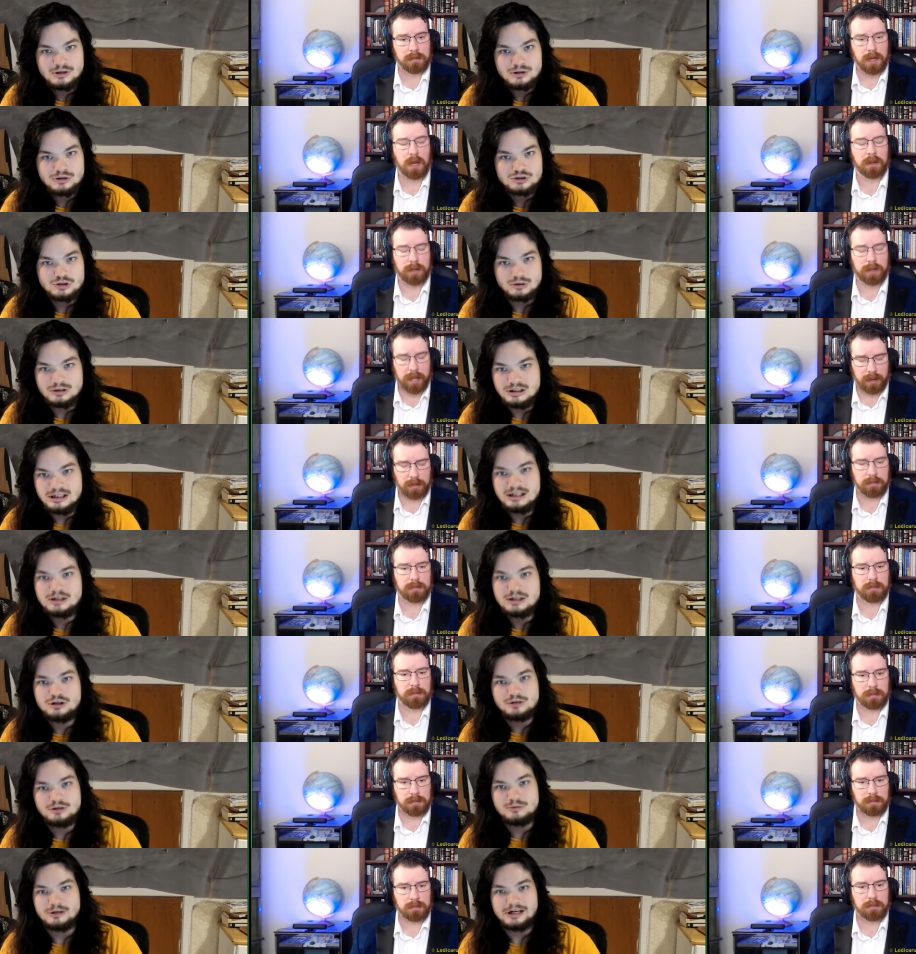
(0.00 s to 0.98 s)
Speaker 1: okay. So he
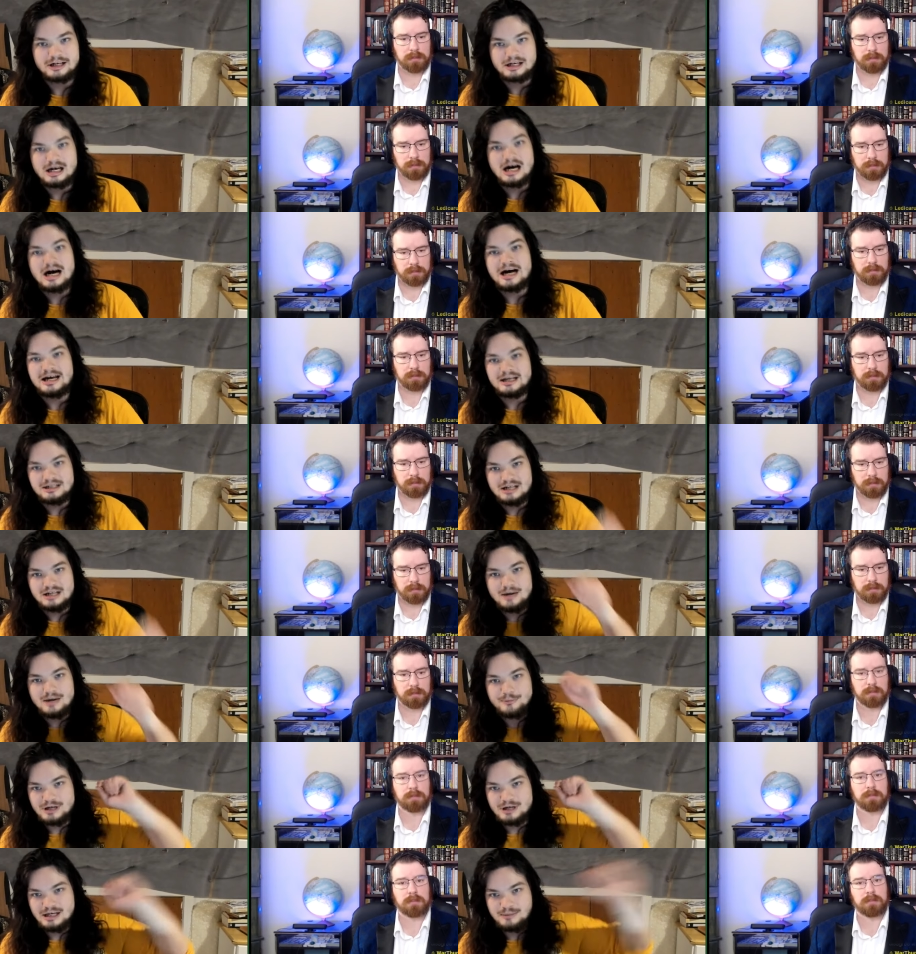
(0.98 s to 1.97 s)
could like I
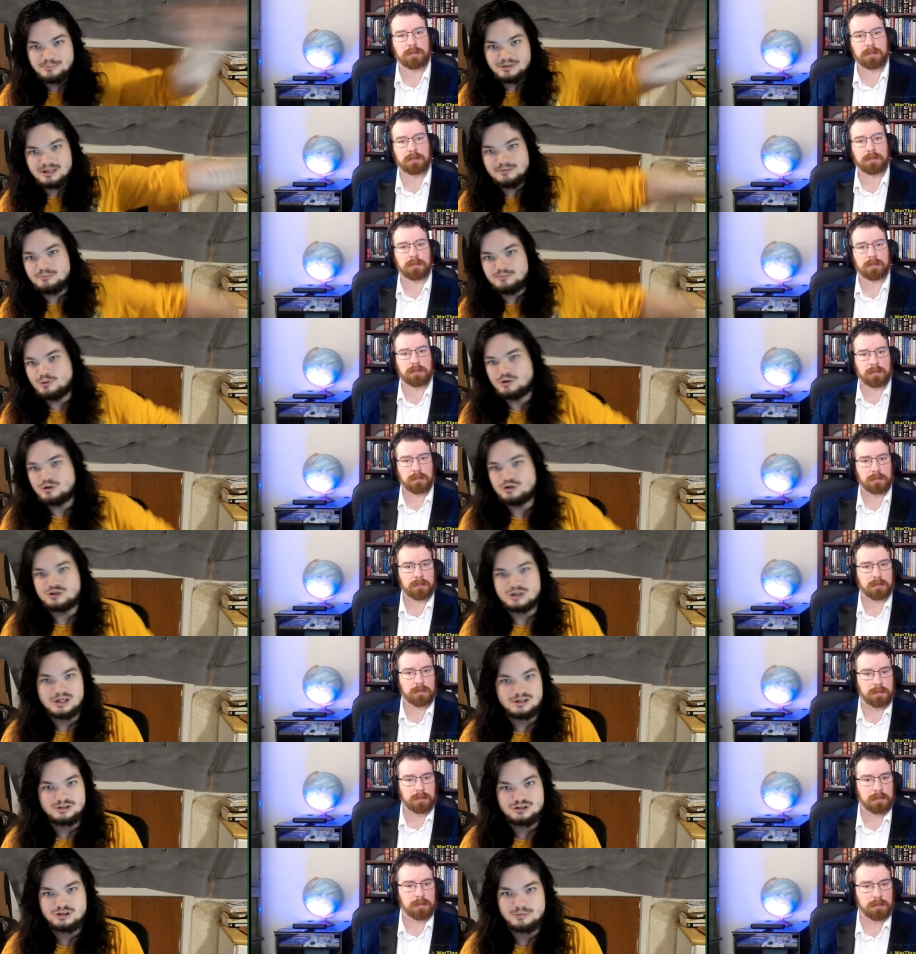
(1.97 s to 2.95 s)
nominate Pete
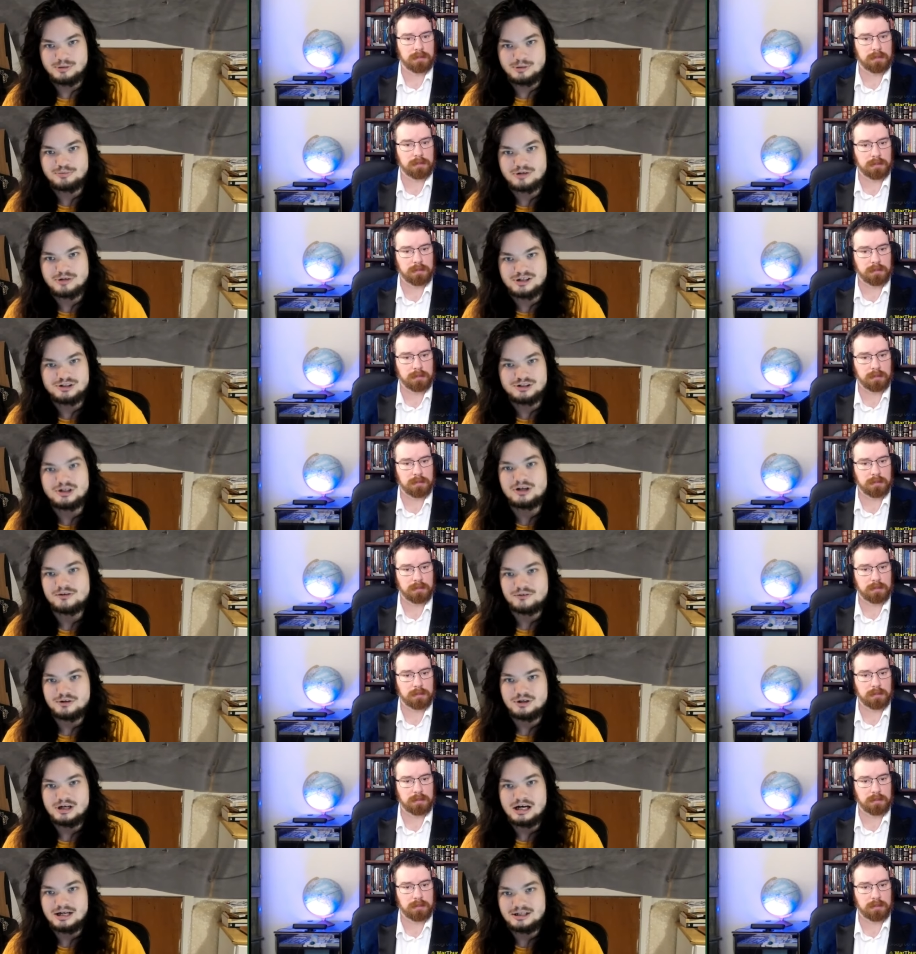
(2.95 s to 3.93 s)
Buttigieg to be president
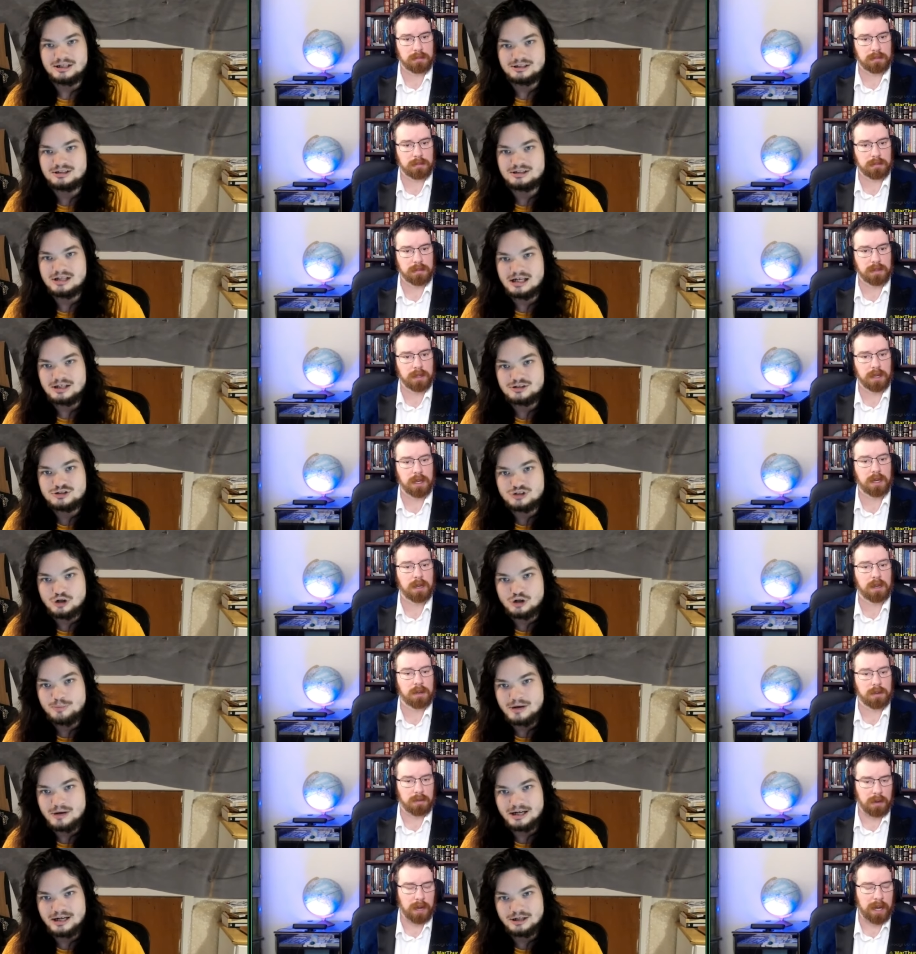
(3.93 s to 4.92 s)
of the United States.
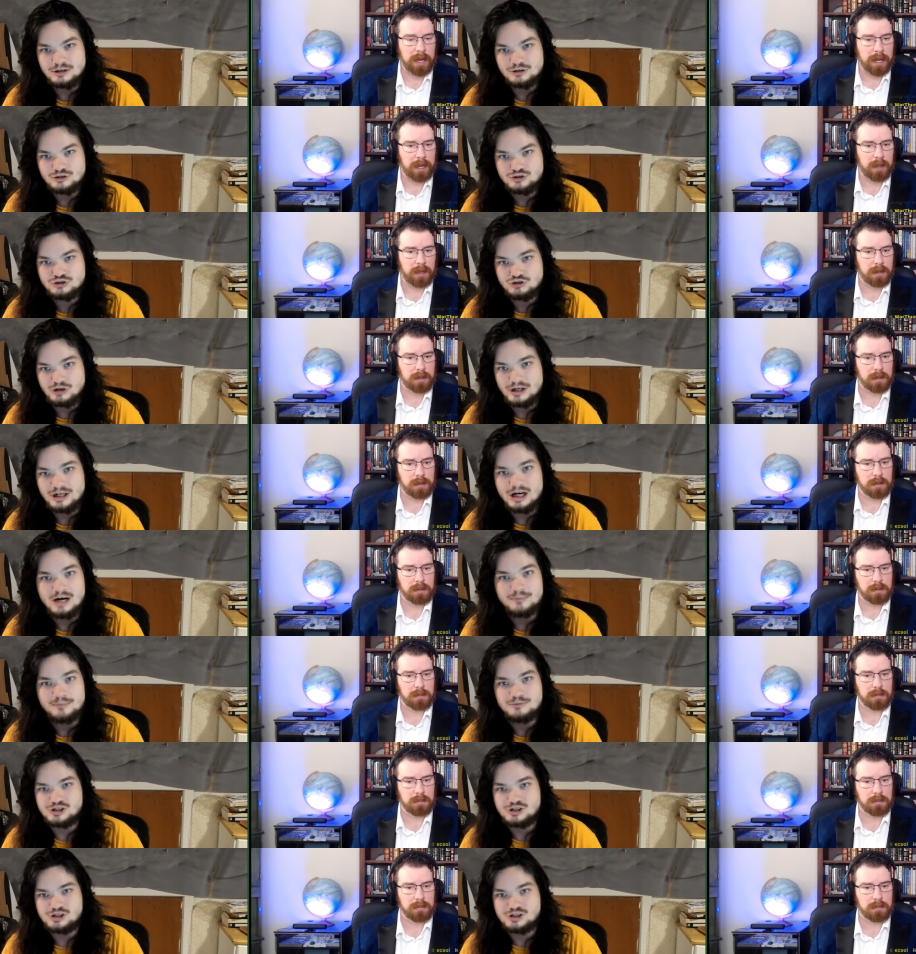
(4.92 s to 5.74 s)
Joe Biden right. could straight up